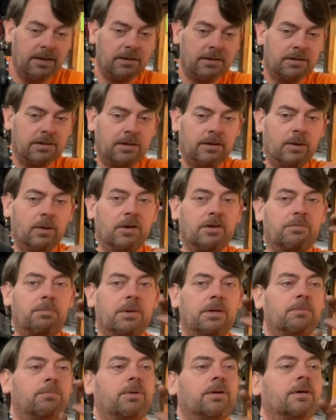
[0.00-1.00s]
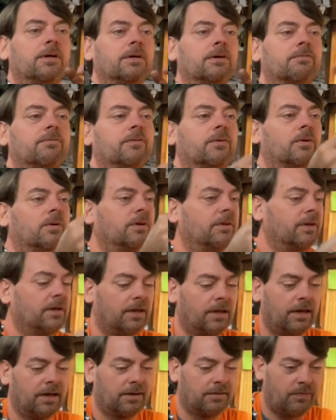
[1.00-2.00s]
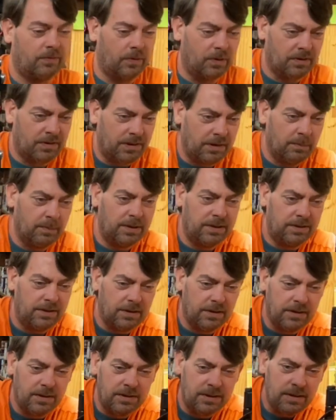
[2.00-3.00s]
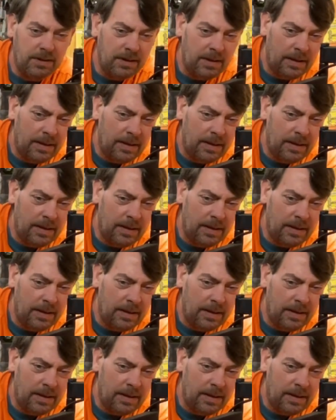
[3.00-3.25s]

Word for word: It's a USB plug for the lock force images.